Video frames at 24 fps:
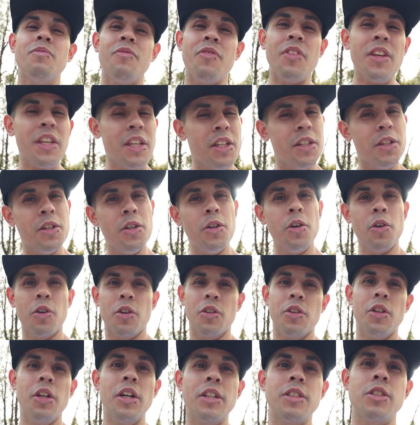feel
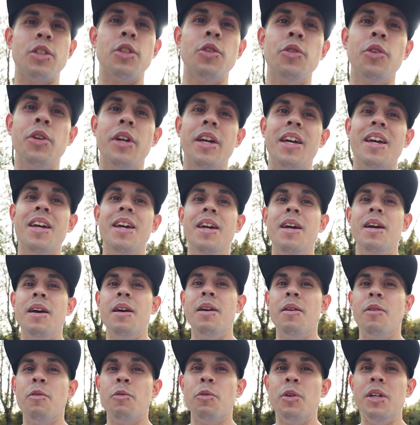or look to it
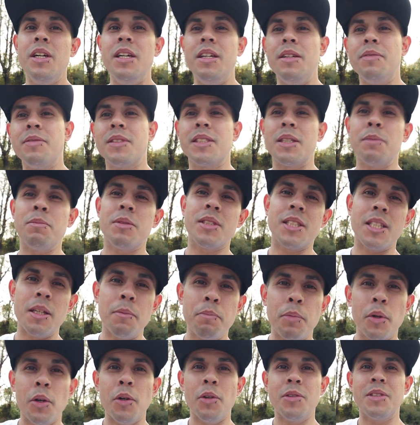with some
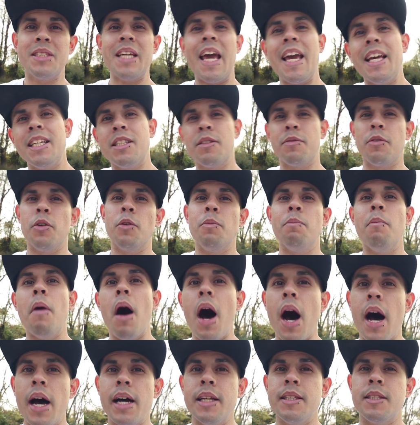simple, tasteful
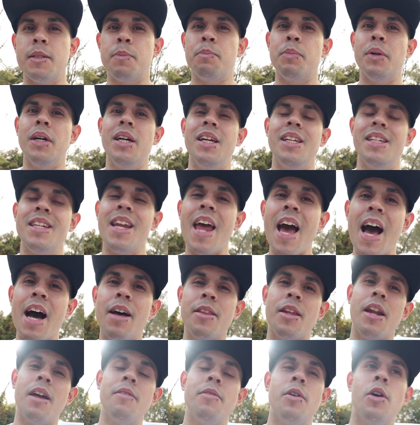mods. But
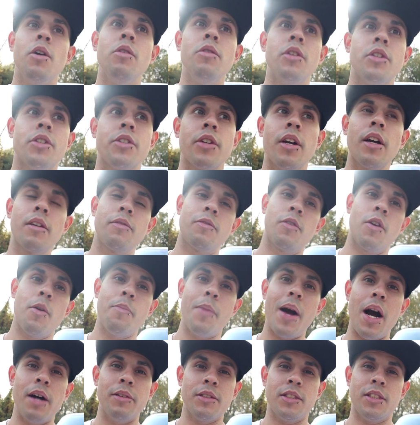now that I've owned the truck for
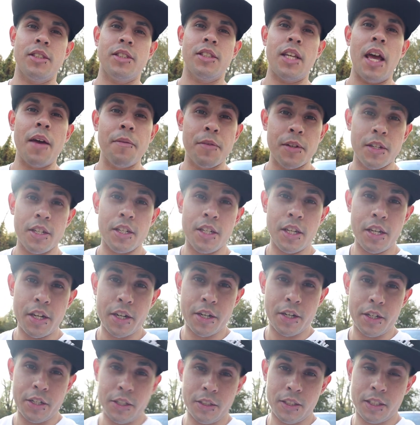about 7
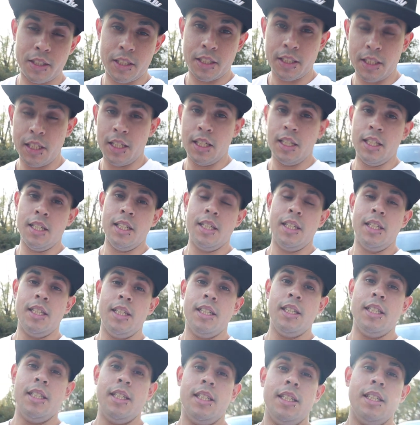years,
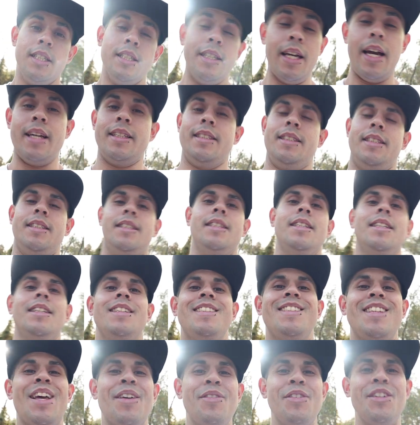yes,
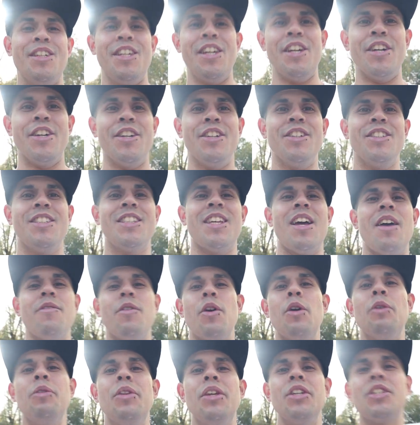7 years I've
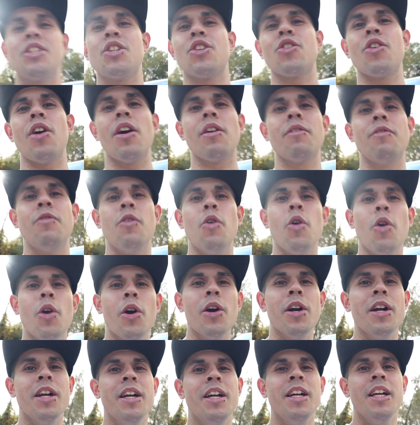owned this truck
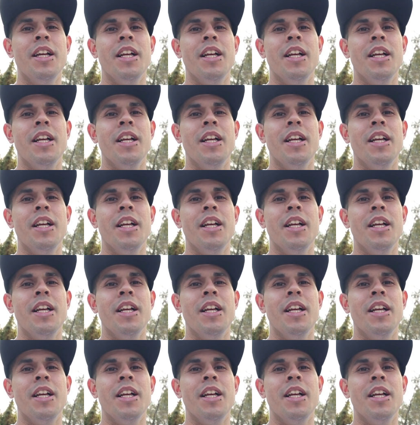for,